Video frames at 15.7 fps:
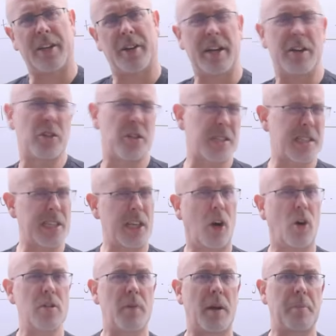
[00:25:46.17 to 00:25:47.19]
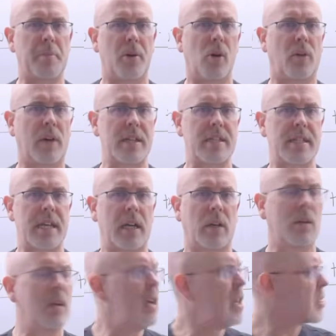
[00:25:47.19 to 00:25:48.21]
here, it just slows my progress down.
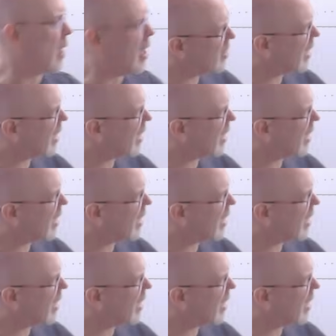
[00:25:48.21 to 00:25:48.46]
So I do